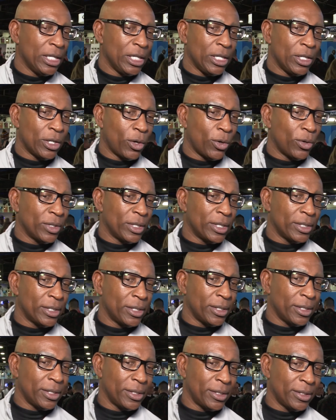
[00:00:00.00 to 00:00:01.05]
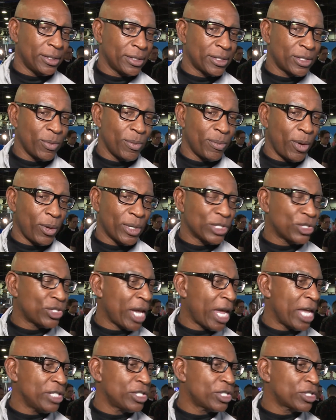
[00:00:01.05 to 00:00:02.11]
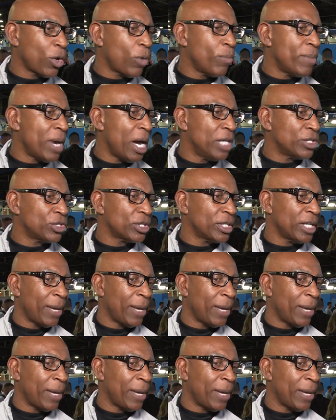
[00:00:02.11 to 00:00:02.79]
You know, the Super Bowl has changed so much.